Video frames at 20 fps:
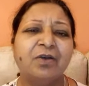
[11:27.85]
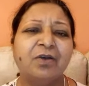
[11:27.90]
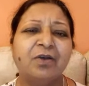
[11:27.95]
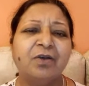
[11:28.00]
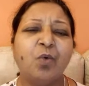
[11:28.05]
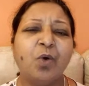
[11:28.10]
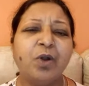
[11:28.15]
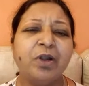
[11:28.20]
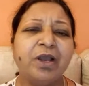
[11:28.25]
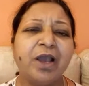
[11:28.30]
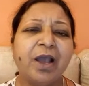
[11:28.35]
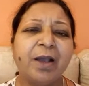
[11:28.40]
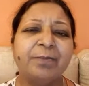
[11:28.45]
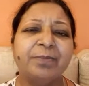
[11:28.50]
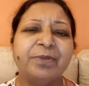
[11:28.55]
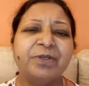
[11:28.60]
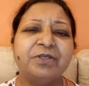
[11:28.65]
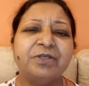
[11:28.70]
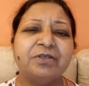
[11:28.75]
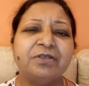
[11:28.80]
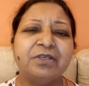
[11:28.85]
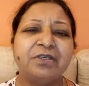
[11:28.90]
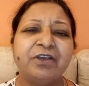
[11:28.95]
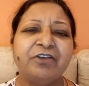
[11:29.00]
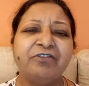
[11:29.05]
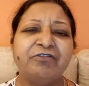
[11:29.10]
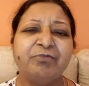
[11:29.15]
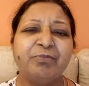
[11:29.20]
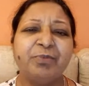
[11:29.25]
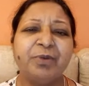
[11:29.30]
What happens
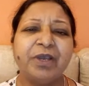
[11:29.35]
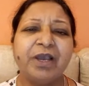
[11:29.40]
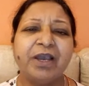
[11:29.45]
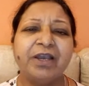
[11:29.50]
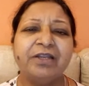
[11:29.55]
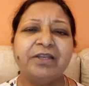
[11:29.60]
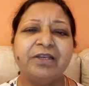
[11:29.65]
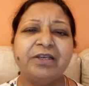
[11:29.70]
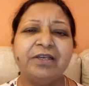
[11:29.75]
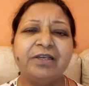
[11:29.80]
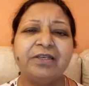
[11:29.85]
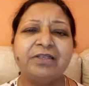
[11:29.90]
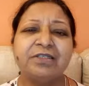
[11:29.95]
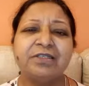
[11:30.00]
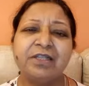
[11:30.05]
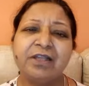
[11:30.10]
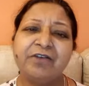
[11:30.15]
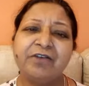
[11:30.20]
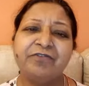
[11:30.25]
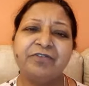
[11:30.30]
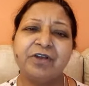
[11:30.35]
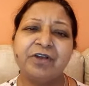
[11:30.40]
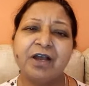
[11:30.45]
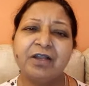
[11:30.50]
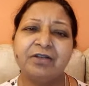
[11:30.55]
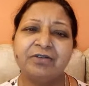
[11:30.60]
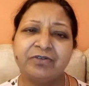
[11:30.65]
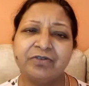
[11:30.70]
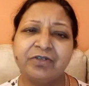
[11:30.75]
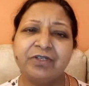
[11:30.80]
if PID is left
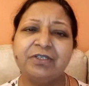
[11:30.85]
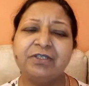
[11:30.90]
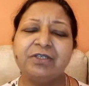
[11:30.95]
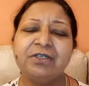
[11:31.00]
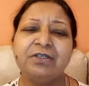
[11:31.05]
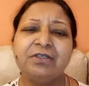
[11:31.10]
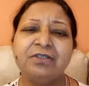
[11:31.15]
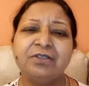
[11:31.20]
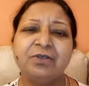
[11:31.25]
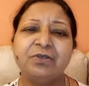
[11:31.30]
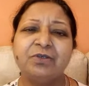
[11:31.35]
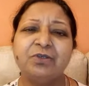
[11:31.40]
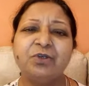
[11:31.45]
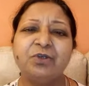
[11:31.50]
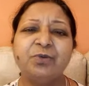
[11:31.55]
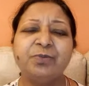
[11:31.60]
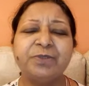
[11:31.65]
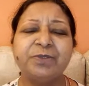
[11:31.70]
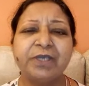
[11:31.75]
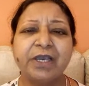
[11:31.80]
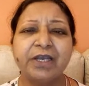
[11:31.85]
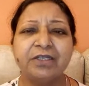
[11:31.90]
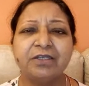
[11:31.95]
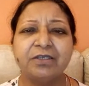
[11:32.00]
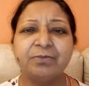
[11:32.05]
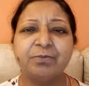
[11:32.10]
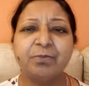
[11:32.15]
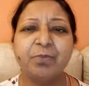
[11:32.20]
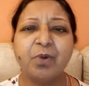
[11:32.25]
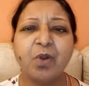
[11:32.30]
untreated? So tubes get
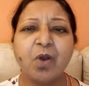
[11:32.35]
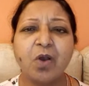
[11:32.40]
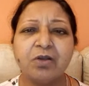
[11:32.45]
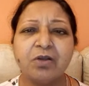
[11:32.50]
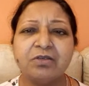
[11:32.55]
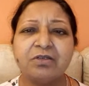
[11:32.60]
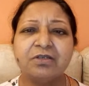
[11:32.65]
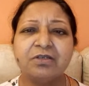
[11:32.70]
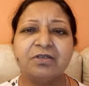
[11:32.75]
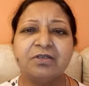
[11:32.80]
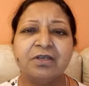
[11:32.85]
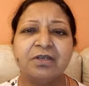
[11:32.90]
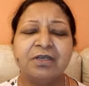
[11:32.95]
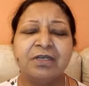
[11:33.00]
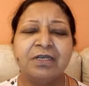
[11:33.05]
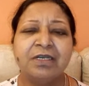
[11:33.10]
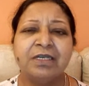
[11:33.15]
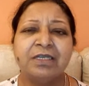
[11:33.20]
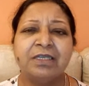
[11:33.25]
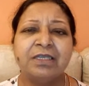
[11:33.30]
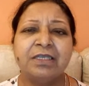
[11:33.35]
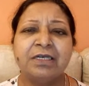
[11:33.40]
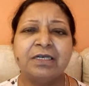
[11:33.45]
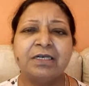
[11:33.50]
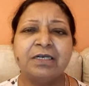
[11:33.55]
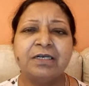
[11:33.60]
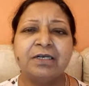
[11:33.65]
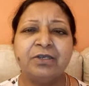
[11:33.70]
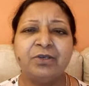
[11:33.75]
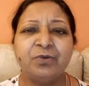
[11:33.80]
blocked,
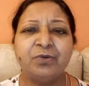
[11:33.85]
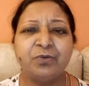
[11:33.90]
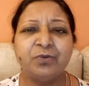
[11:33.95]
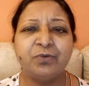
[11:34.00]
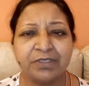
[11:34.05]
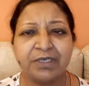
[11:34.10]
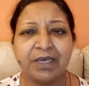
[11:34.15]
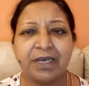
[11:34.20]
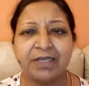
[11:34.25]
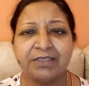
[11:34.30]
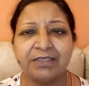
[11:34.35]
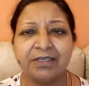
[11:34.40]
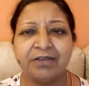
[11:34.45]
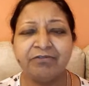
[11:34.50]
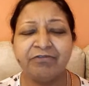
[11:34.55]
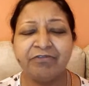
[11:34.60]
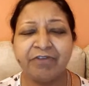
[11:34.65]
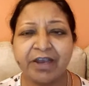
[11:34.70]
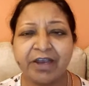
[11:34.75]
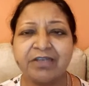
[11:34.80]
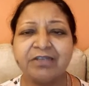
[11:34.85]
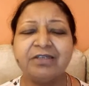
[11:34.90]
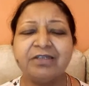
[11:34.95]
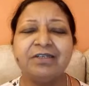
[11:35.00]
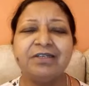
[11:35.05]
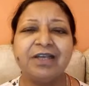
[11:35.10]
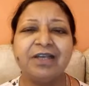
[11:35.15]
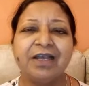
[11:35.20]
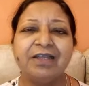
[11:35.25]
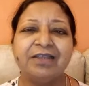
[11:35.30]
the uterus gets infected,
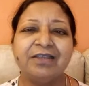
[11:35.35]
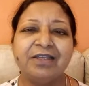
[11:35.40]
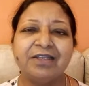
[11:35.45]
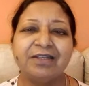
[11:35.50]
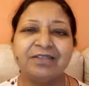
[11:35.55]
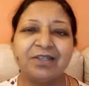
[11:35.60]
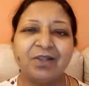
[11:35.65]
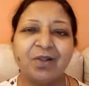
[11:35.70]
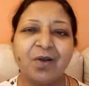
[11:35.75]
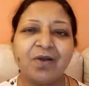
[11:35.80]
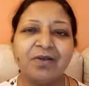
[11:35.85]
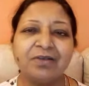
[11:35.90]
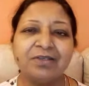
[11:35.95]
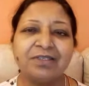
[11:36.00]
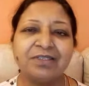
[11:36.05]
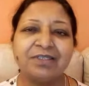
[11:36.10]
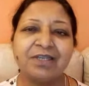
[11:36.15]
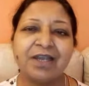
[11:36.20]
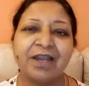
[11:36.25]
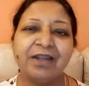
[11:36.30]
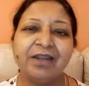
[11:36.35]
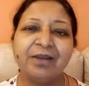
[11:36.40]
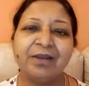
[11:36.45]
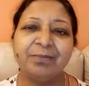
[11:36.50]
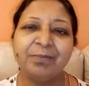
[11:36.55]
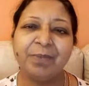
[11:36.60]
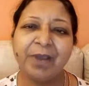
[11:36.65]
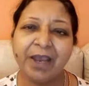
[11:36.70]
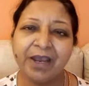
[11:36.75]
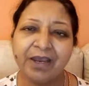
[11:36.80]
and there's long-standing
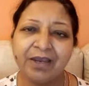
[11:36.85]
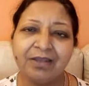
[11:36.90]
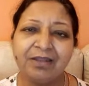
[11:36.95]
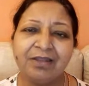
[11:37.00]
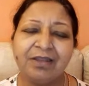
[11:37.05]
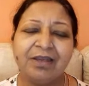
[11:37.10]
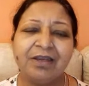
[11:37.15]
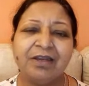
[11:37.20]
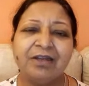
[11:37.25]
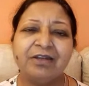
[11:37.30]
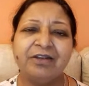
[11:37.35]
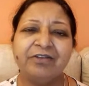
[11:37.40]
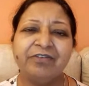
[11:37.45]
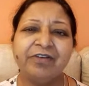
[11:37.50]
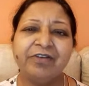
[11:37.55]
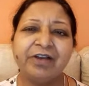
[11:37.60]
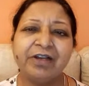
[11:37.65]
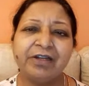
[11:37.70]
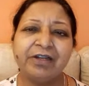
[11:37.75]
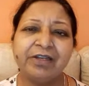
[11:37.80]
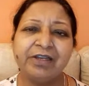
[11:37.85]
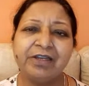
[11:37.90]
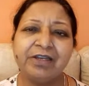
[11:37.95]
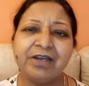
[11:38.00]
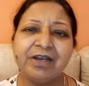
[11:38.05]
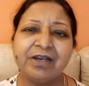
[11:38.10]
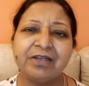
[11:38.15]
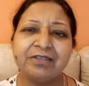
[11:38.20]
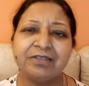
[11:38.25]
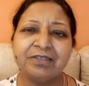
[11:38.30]
pain, difficulty in
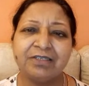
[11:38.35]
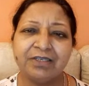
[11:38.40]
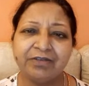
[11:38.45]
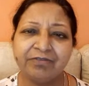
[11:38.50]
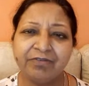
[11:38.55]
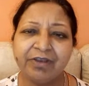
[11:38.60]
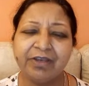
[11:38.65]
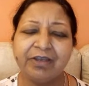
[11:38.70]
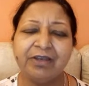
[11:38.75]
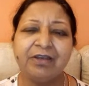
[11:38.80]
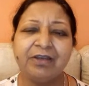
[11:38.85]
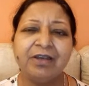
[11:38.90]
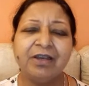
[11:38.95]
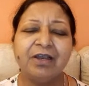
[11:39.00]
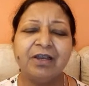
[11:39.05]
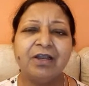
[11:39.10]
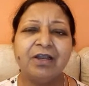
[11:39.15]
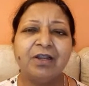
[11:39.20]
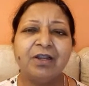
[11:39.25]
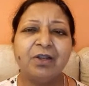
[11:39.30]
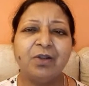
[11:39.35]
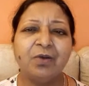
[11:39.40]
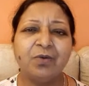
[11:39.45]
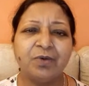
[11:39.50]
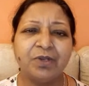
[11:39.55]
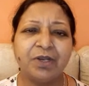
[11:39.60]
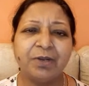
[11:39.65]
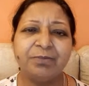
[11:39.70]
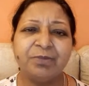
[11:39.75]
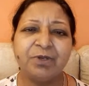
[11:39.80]
conceiving,
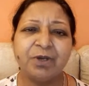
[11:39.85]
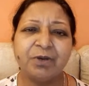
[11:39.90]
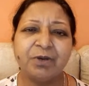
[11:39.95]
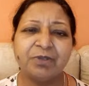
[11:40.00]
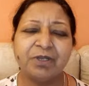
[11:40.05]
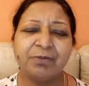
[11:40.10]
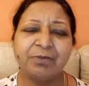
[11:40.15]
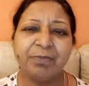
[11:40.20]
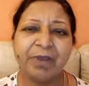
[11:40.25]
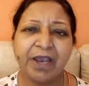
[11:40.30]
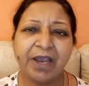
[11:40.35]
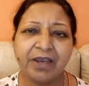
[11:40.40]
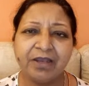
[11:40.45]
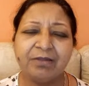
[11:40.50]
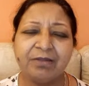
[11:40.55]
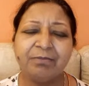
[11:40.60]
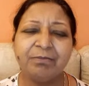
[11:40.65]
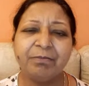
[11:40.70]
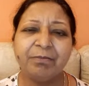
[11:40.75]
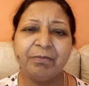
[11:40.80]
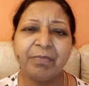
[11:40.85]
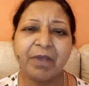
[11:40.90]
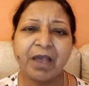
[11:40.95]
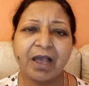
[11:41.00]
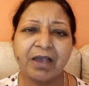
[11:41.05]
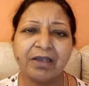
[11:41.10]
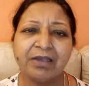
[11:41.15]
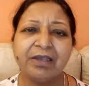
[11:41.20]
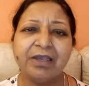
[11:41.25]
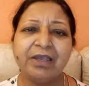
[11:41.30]
lower abdominal pain,
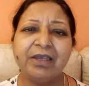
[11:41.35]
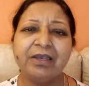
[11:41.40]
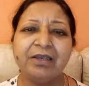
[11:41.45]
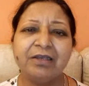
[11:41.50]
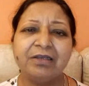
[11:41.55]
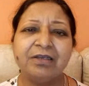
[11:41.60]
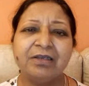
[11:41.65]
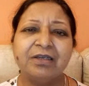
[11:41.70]
backache.